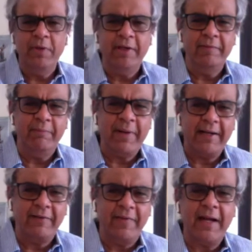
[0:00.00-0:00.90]
cumulative
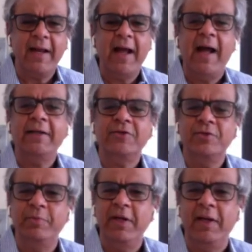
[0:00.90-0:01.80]
impact of that has
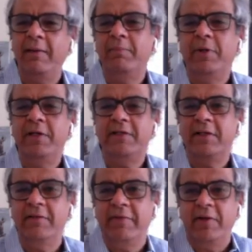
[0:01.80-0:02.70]
to be pretty
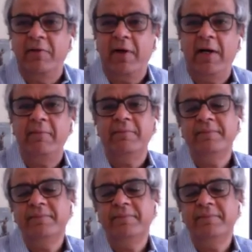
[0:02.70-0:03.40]
significant, right?